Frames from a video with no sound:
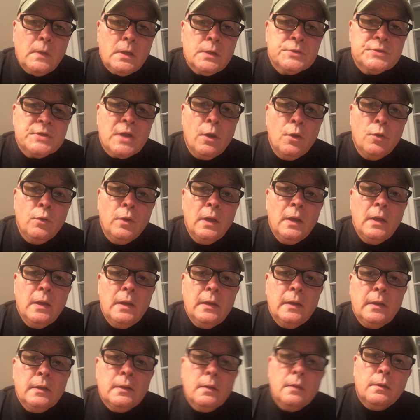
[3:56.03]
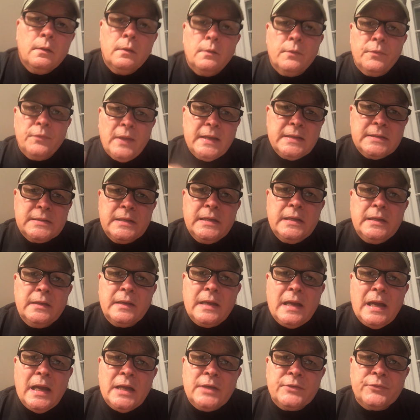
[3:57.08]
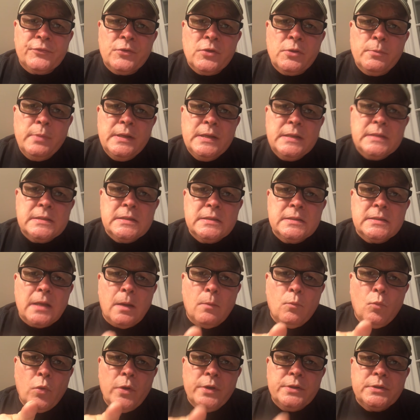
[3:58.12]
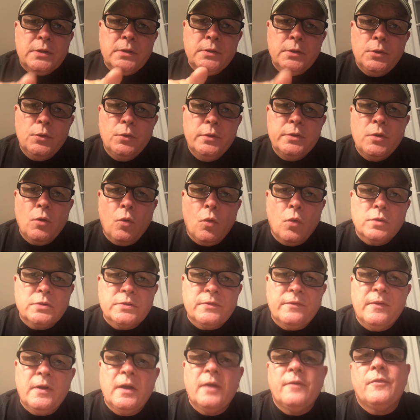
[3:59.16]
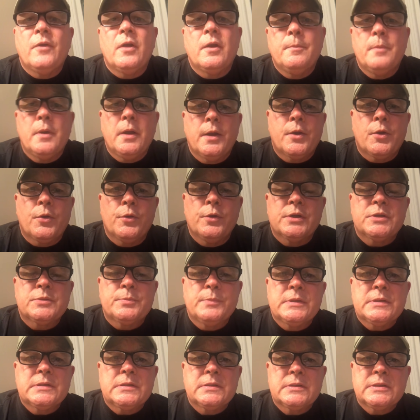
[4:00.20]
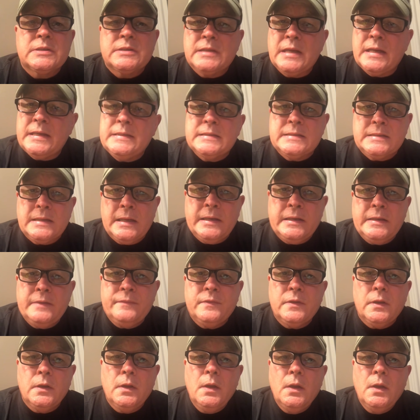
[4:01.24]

So, thanks again, guys, for your business. I'm wishing you and yours a very, very Merry Christmas. Stay safe.